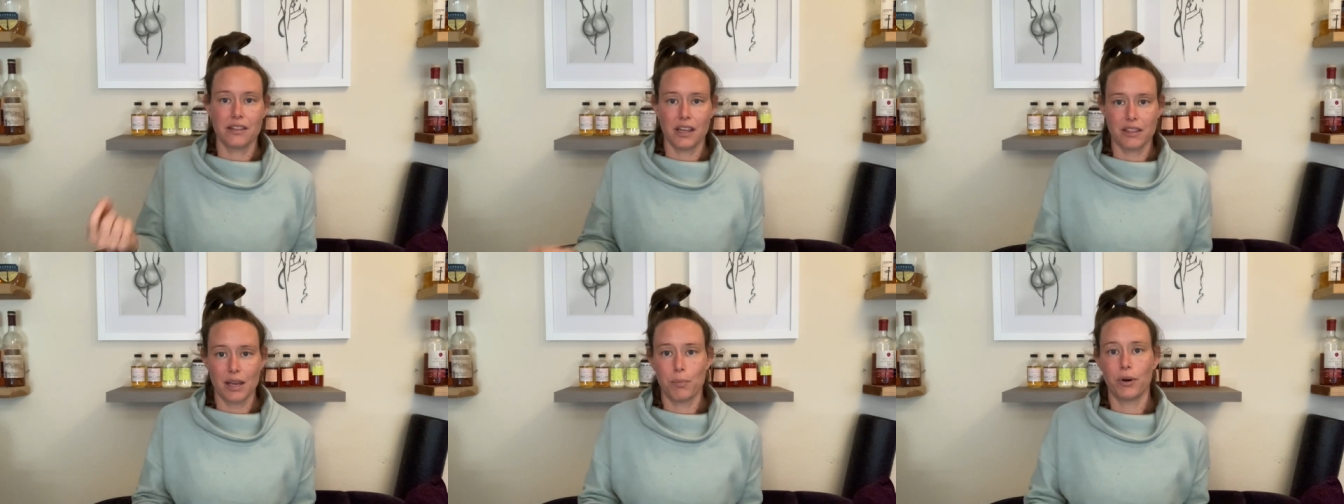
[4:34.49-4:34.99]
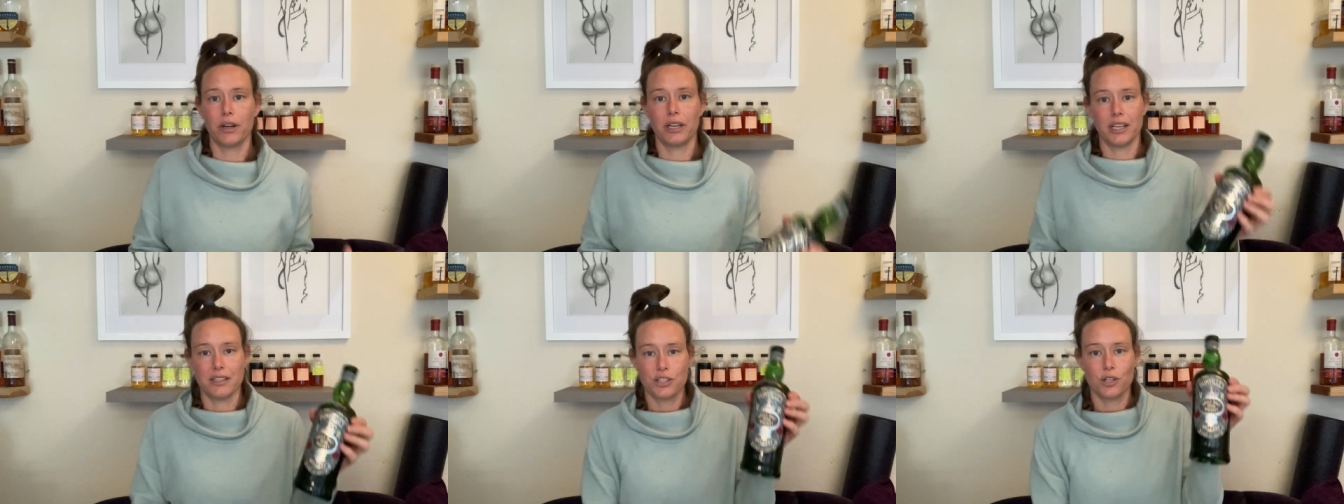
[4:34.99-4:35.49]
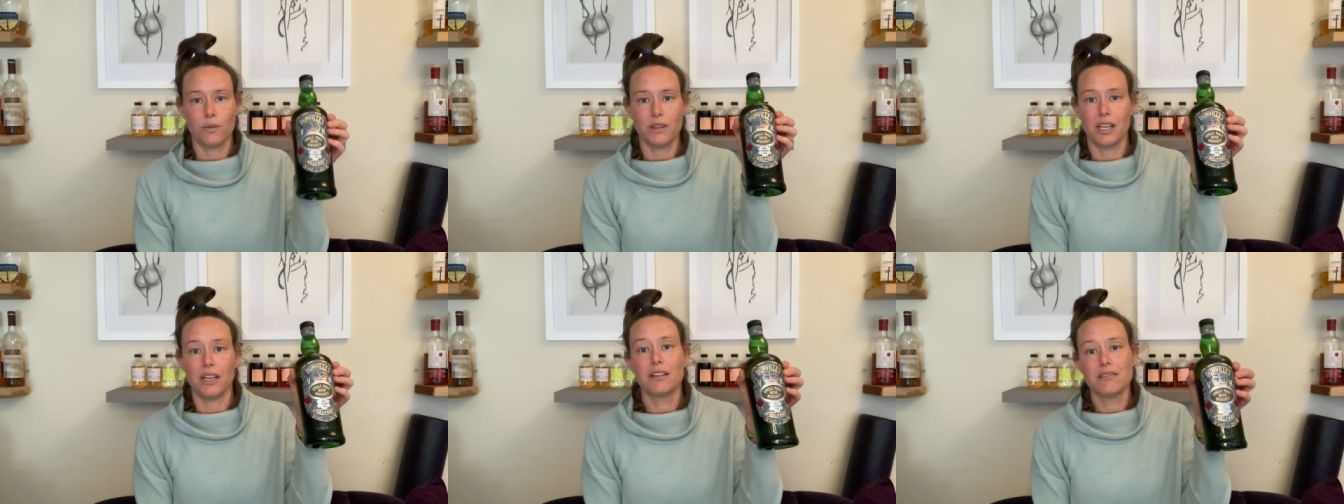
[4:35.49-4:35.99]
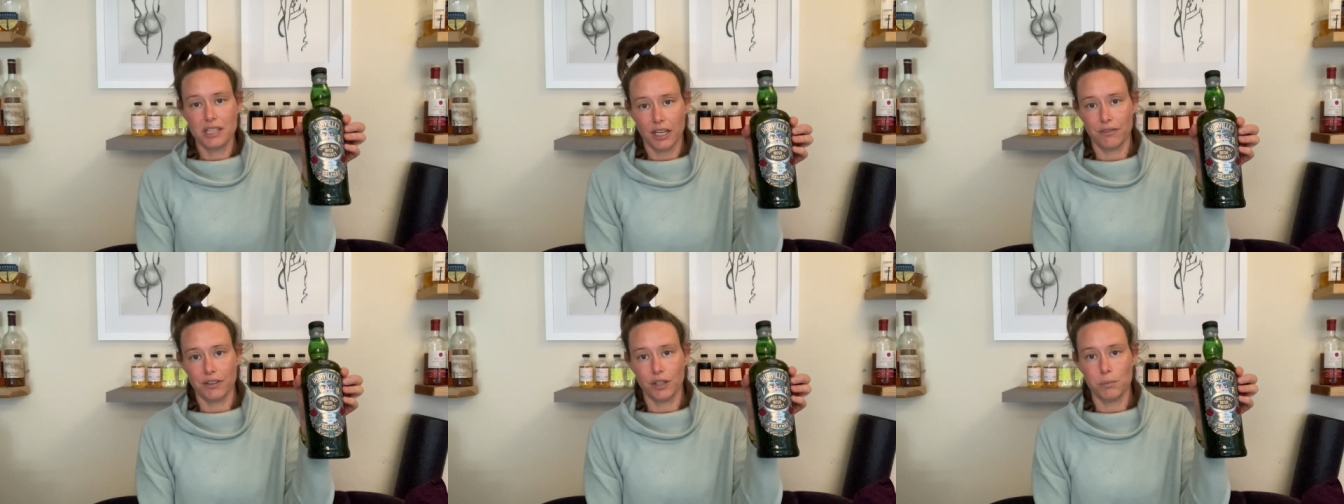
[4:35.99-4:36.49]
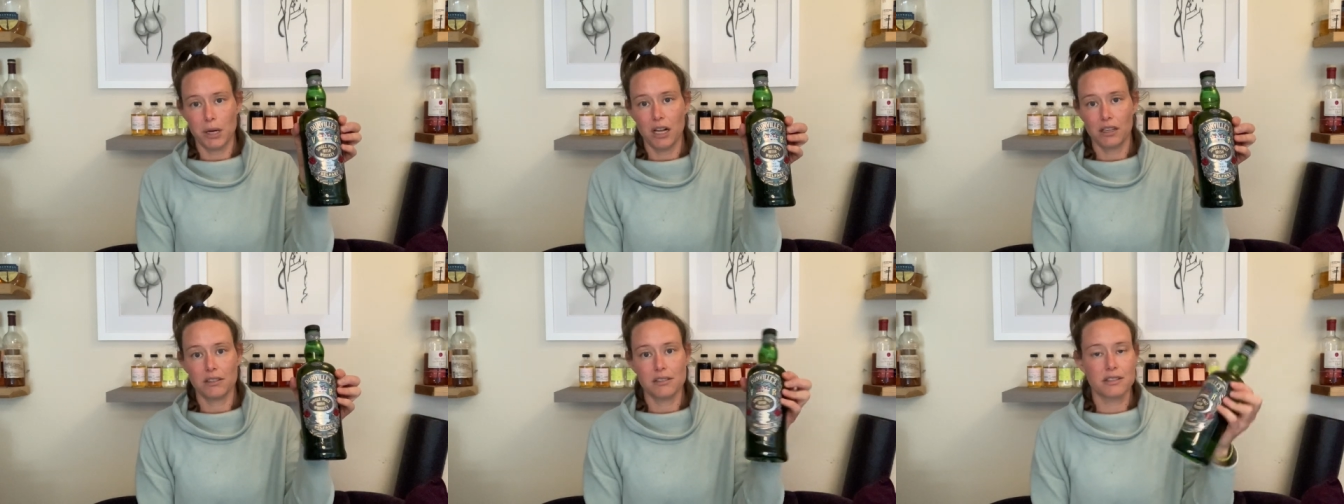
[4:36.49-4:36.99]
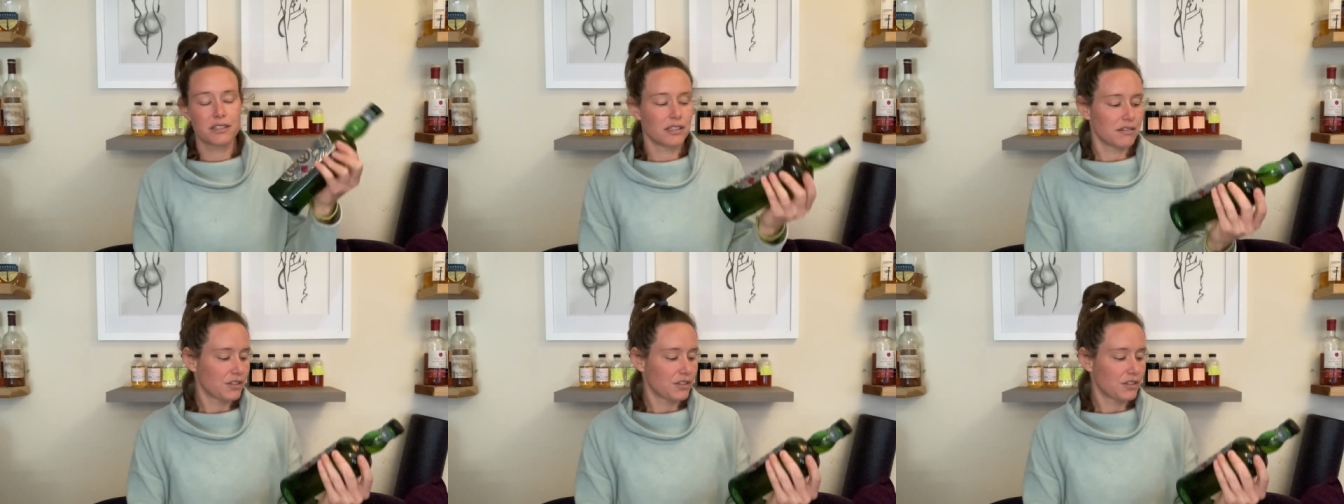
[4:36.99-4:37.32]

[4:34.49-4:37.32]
that they put into the Dunville bottles.